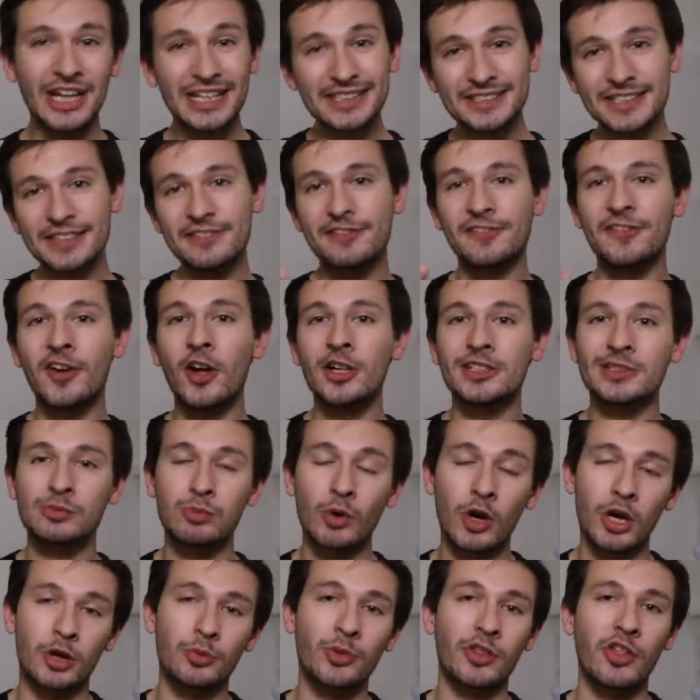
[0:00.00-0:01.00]
Jay-Z first
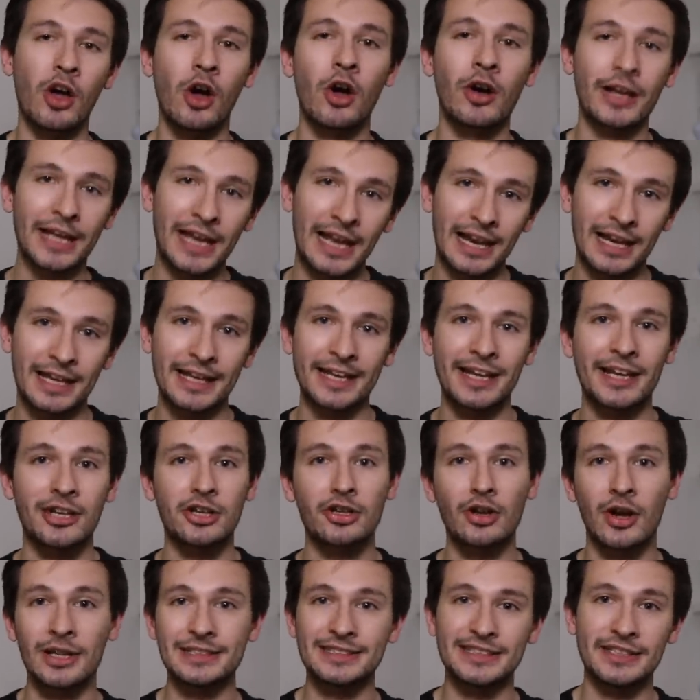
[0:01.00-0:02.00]
worked with R. Kelly
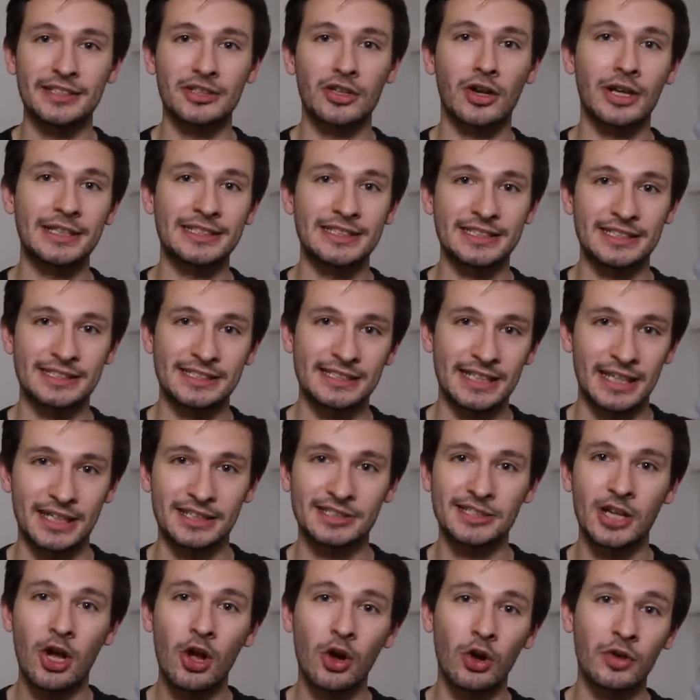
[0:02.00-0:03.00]
in
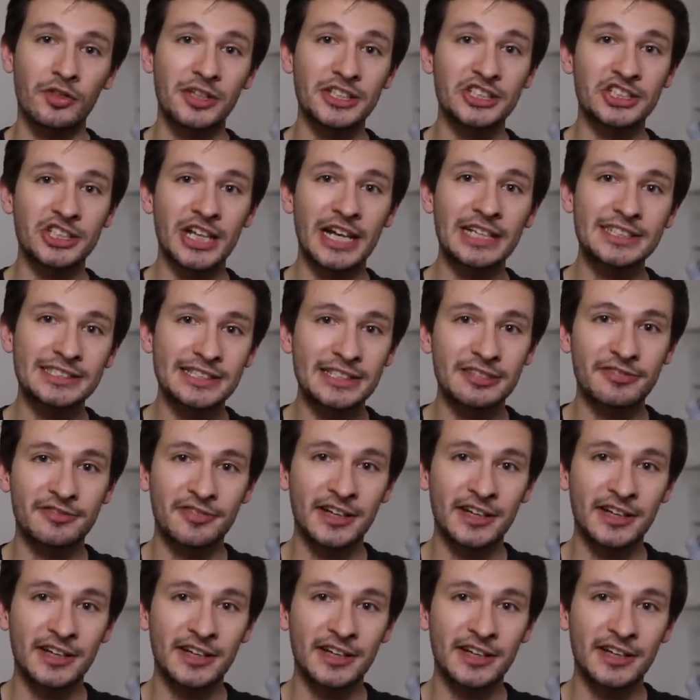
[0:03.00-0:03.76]
1996 on the Changing